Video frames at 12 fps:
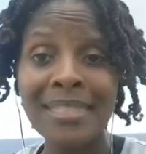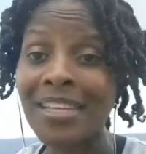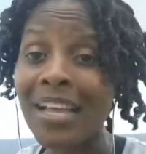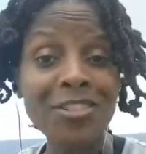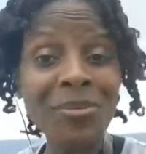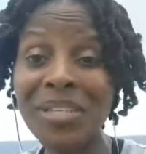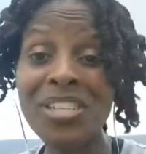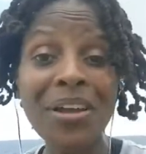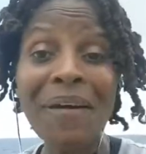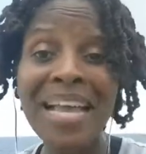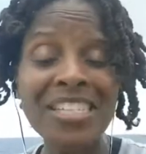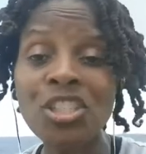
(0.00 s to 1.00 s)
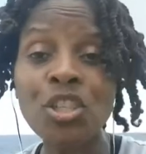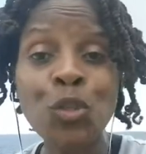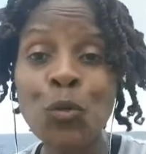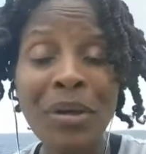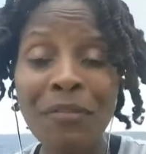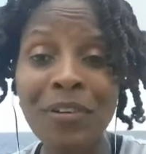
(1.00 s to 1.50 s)
Dr. Michelle has to
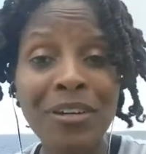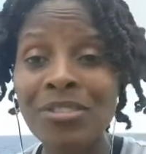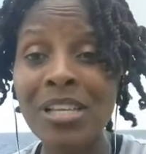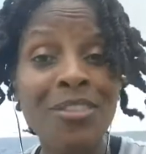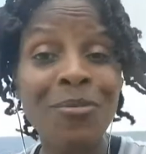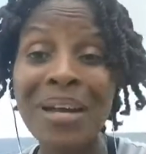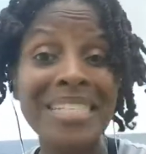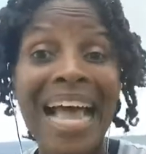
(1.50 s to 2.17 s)
do it first, otherwise